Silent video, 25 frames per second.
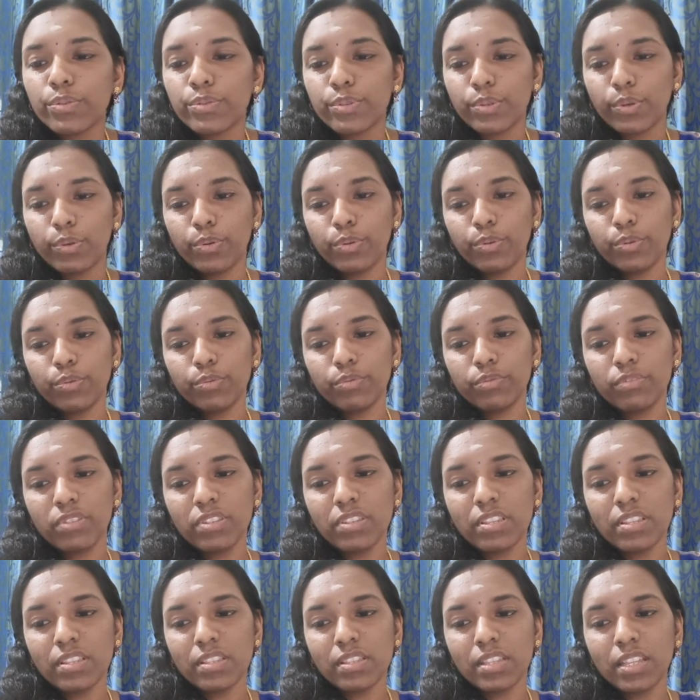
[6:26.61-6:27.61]
So
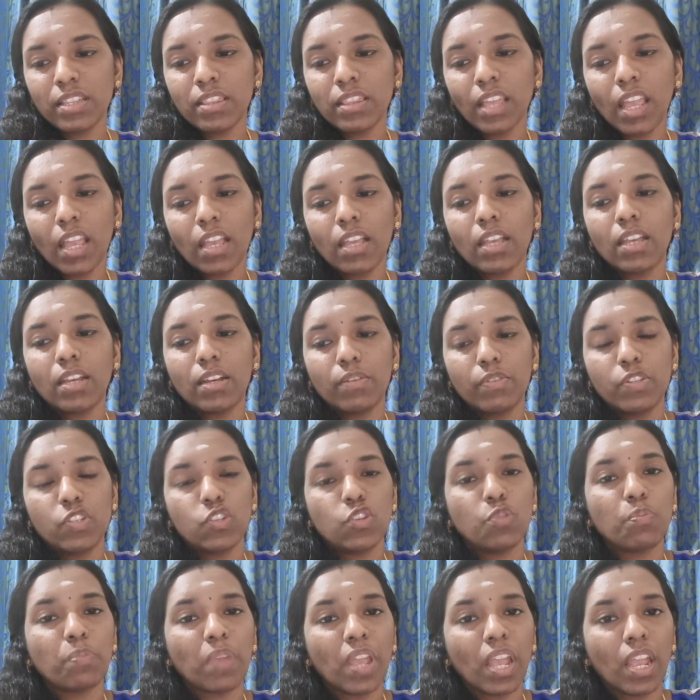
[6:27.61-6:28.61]
this is the thing
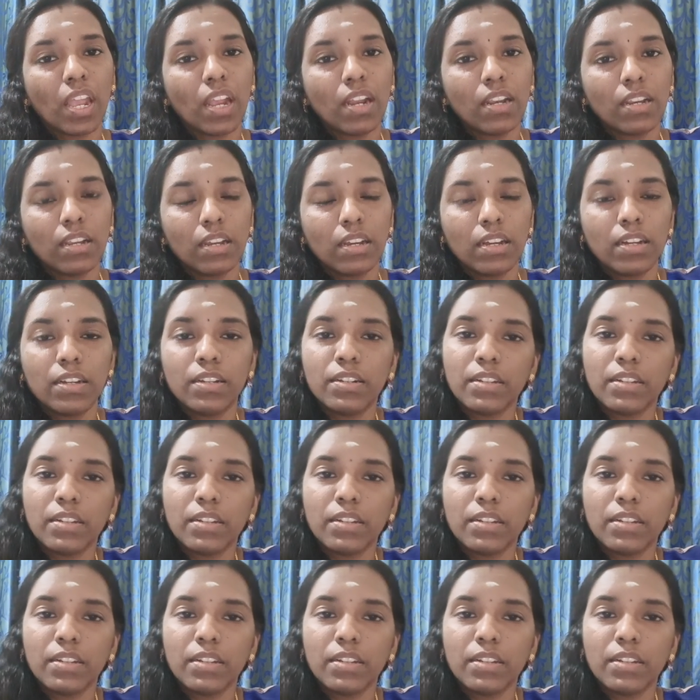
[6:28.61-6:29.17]
which made